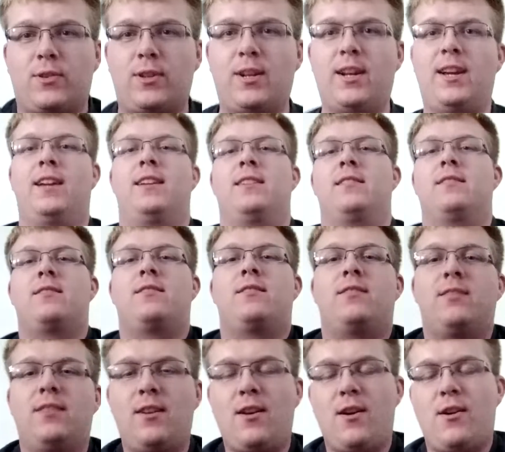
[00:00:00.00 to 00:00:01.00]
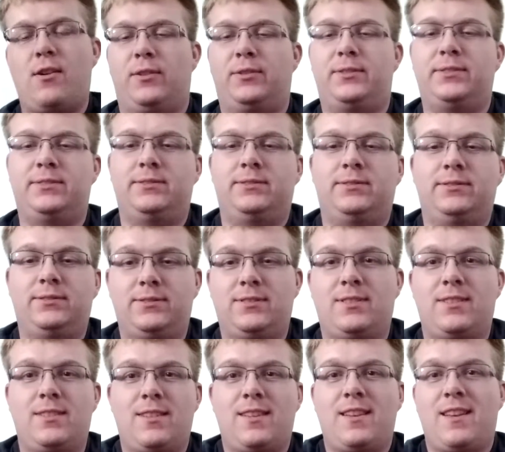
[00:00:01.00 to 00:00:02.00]
Right, so
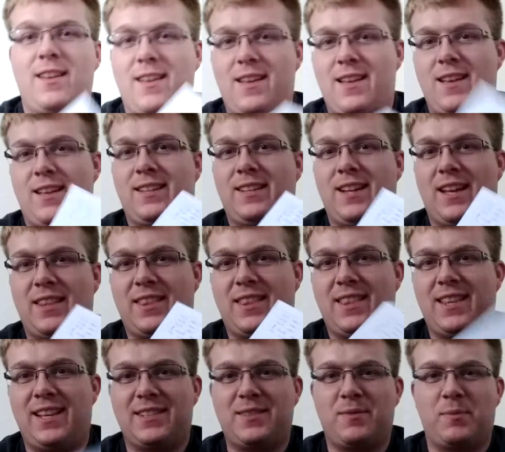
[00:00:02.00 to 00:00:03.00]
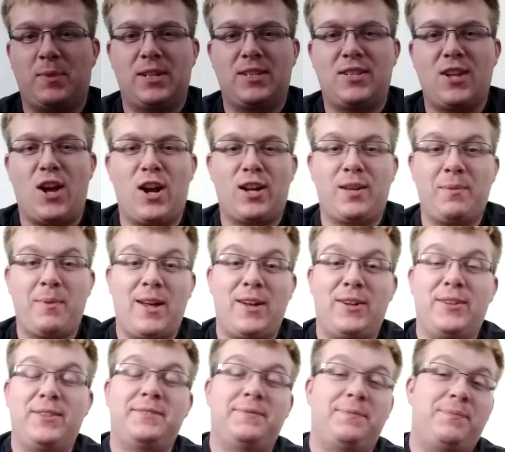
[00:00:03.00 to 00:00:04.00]
got the things I'm going to talk
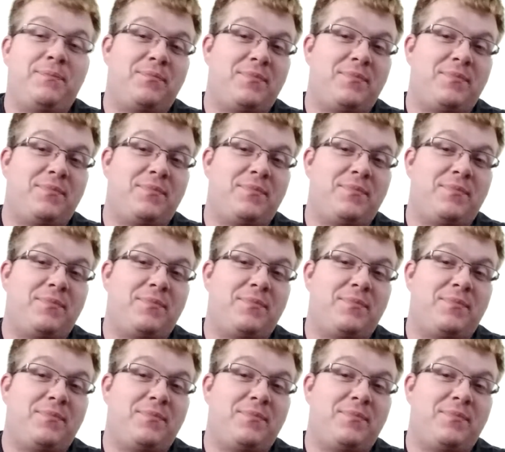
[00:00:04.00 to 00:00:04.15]
about.